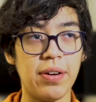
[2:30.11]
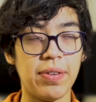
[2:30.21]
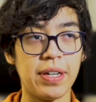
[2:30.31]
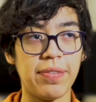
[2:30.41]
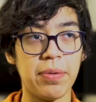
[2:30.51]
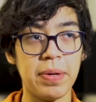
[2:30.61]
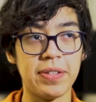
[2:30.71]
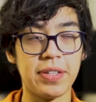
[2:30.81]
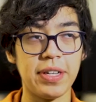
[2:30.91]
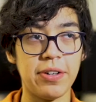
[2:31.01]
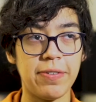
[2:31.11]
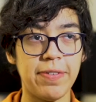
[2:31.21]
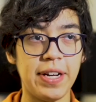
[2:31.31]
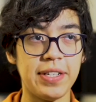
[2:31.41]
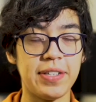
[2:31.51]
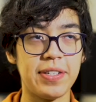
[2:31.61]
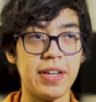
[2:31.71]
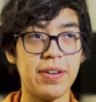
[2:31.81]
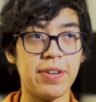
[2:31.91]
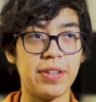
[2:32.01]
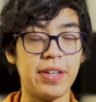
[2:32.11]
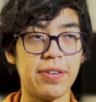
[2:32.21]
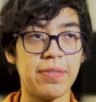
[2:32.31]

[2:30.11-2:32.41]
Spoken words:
We cover the basic interface, everything